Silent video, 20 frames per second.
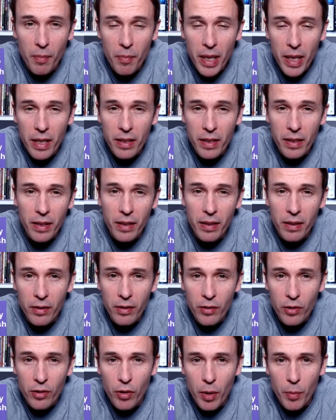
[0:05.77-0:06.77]
amazing
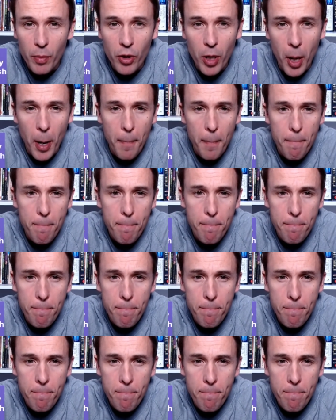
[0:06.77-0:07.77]
scripture.
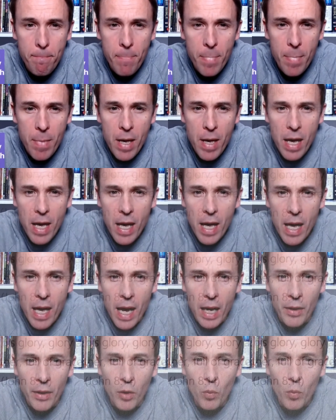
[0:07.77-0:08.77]

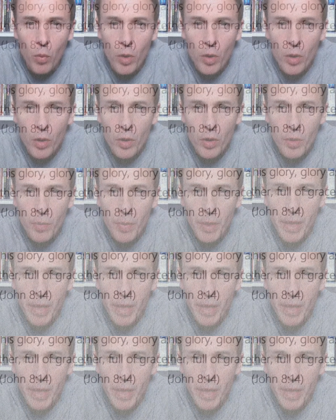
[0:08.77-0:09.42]
And the Word